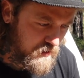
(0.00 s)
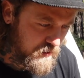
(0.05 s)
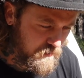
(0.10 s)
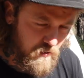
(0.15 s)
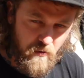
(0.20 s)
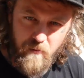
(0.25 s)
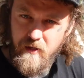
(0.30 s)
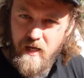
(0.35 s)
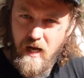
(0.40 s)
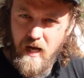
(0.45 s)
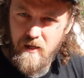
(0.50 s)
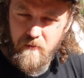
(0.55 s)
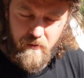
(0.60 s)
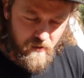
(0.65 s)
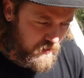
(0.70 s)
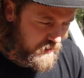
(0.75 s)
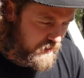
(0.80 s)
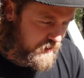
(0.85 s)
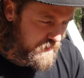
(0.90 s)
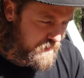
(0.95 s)
mechanic,
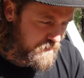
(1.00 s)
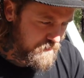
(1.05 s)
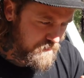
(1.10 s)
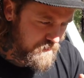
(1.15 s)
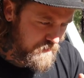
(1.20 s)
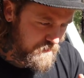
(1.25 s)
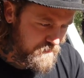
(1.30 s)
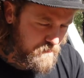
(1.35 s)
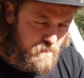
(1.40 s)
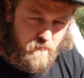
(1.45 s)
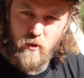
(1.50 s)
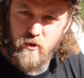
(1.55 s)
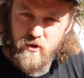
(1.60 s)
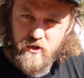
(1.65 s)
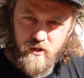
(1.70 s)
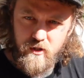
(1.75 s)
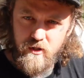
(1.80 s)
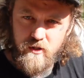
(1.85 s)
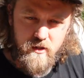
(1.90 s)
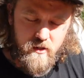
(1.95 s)
but yeah, the
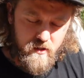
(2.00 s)
bushes,